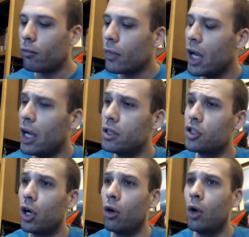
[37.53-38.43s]
And
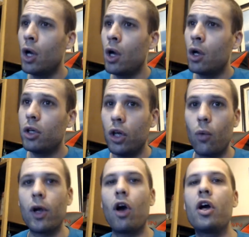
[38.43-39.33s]
so, you know,
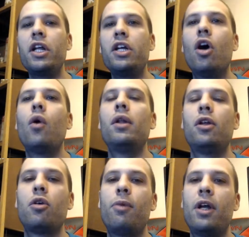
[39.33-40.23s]
we already know a
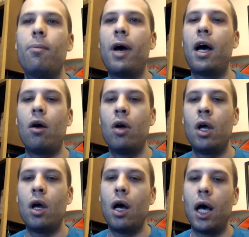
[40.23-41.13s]
little bit about
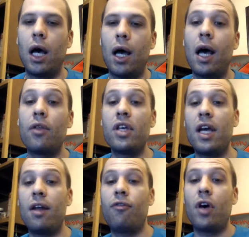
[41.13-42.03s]
how the
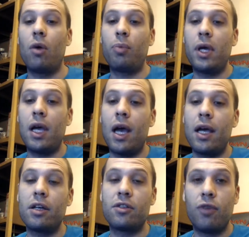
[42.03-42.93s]

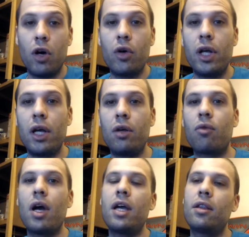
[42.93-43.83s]
NFLPA has voted,
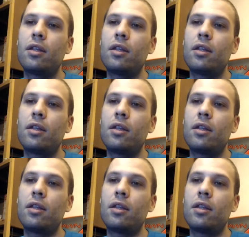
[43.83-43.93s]
right?